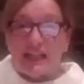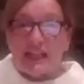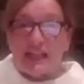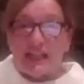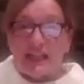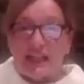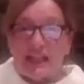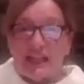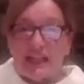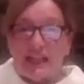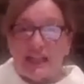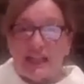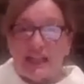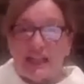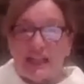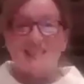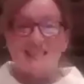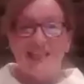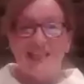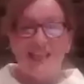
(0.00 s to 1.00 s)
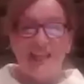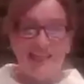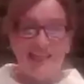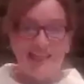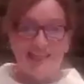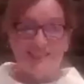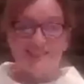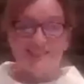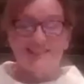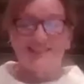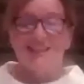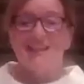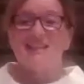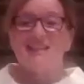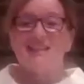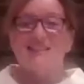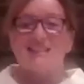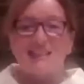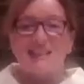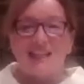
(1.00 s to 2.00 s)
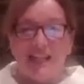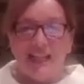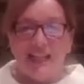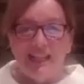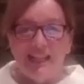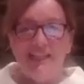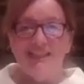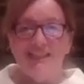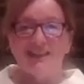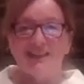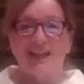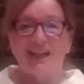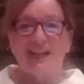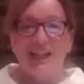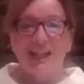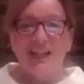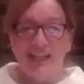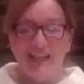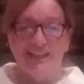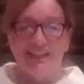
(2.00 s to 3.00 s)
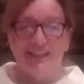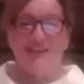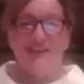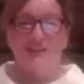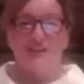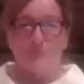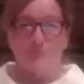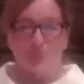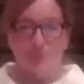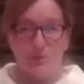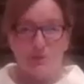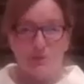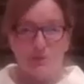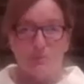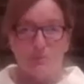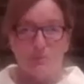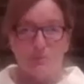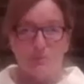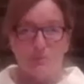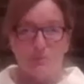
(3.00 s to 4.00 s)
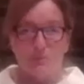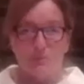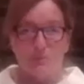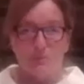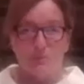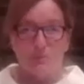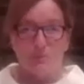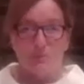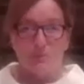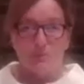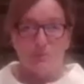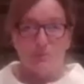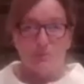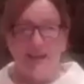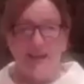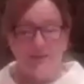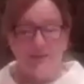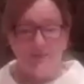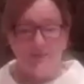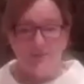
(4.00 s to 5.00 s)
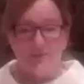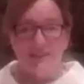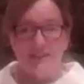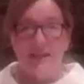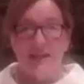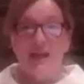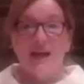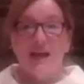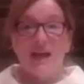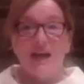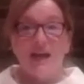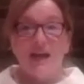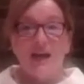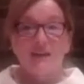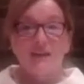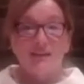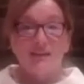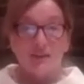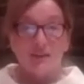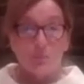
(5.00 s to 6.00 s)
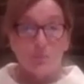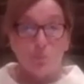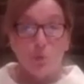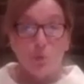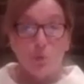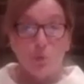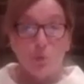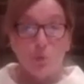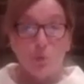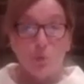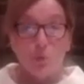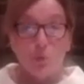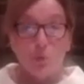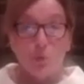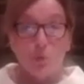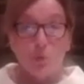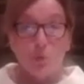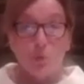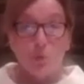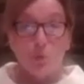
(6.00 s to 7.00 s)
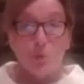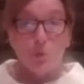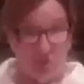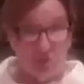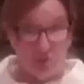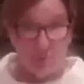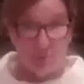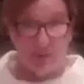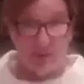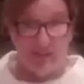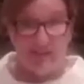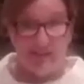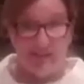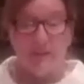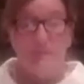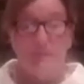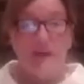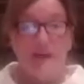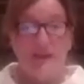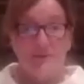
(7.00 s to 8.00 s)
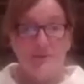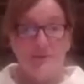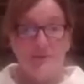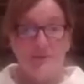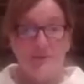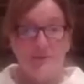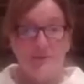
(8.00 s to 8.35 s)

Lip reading: keep the slate as clean and clear as possible, so there's nothing else other than what we can't do anything about